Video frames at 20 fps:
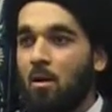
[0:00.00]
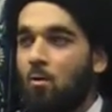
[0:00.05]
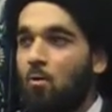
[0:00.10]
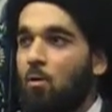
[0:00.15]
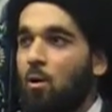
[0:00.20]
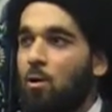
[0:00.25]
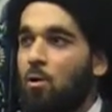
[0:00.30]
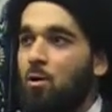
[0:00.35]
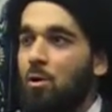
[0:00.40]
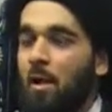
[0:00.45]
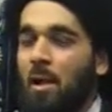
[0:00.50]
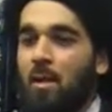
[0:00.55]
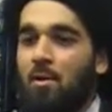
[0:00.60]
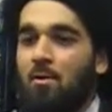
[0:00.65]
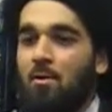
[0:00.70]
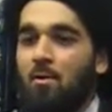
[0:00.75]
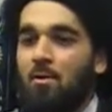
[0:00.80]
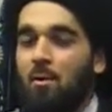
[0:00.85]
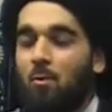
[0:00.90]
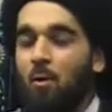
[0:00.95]
What should
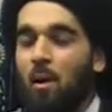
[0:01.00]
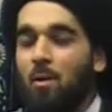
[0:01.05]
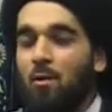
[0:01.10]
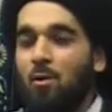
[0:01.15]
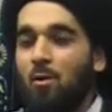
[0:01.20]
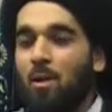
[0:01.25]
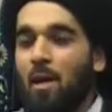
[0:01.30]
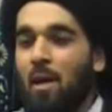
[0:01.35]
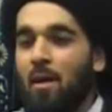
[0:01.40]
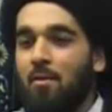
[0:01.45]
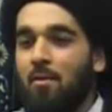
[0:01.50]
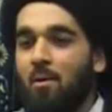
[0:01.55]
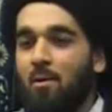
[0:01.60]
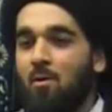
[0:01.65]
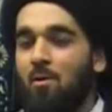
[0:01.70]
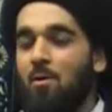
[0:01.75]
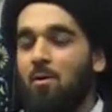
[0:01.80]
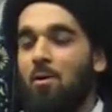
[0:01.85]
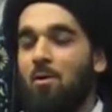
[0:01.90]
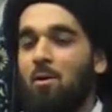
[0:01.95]
I
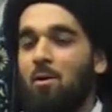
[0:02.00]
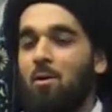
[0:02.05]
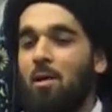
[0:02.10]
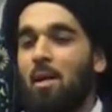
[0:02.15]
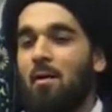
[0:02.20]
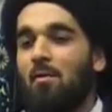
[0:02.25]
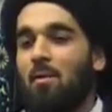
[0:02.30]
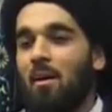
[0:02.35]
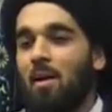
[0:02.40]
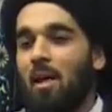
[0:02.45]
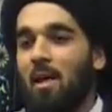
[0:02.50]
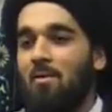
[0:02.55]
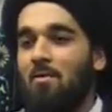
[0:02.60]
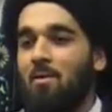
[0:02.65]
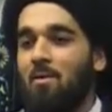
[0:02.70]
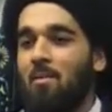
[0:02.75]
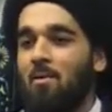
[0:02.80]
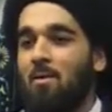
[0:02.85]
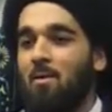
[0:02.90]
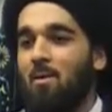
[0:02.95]
do? The shaitan gives
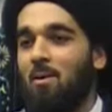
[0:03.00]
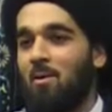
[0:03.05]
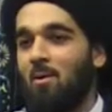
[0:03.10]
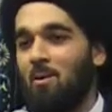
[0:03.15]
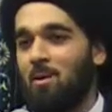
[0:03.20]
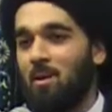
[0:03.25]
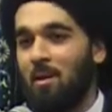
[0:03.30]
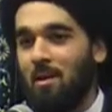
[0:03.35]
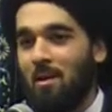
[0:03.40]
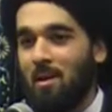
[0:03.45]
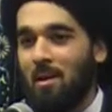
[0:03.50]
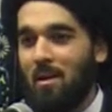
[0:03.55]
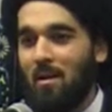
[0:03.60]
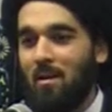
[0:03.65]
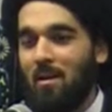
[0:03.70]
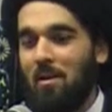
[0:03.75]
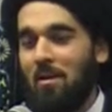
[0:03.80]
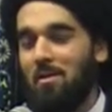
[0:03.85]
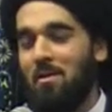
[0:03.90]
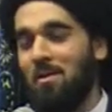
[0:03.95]
him the solution again.
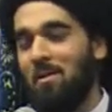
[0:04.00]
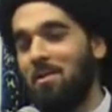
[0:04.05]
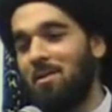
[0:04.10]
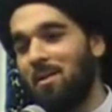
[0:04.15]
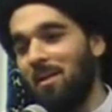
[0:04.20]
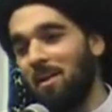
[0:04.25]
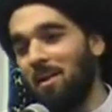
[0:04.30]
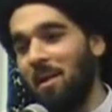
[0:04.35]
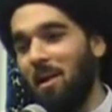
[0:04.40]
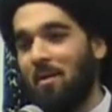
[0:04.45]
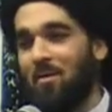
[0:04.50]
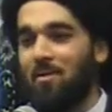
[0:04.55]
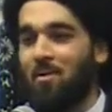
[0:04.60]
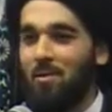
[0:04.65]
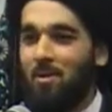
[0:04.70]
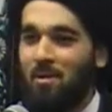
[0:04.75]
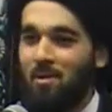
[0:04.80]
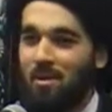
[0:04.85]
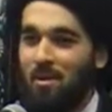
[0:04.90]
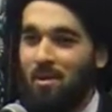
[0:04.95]
And it's a sin after
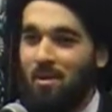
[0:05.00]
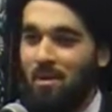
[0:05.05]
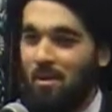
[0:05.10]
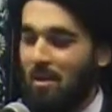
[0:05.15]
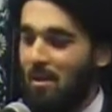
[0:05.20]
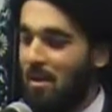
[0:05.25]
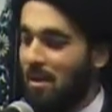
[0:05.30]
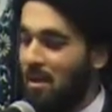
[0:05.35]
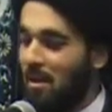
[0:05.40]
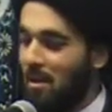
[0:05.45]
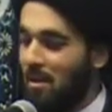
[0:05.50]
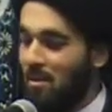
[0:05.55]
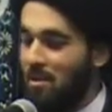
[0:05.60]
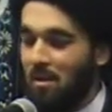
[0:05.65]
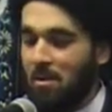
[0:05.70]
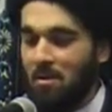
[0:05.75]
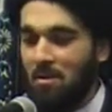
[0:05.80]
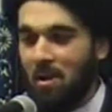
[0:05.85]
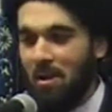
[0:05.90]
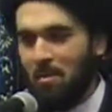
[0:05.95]
a sin. He
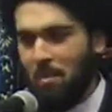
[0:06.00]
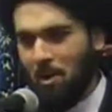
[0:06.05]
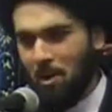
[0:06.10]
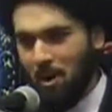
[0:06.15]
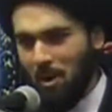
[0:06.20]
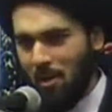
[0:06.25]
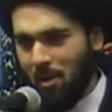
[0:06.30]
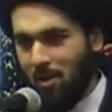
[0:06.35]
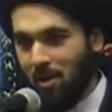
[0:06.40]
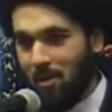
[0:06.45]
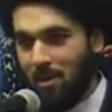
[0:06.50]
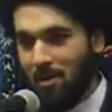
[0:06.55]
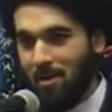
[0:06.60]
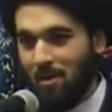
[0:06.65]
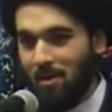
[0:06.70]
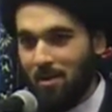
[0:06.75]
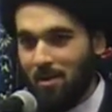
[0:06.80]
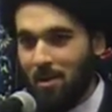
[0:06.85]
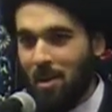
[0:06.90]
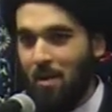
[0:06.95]
says to him, kill her.
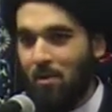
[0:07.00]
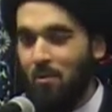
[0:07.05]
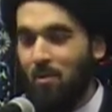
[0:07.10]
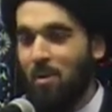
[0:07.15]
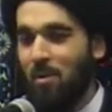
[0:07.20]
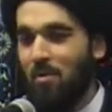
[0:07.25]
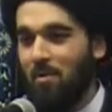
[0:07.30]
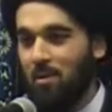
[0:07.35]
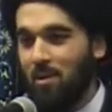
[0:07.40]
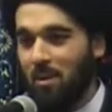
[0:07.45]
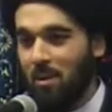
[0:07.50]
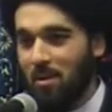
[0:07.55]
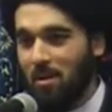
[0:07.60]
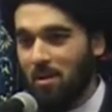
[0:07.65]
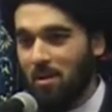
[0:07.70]
Get rid of her.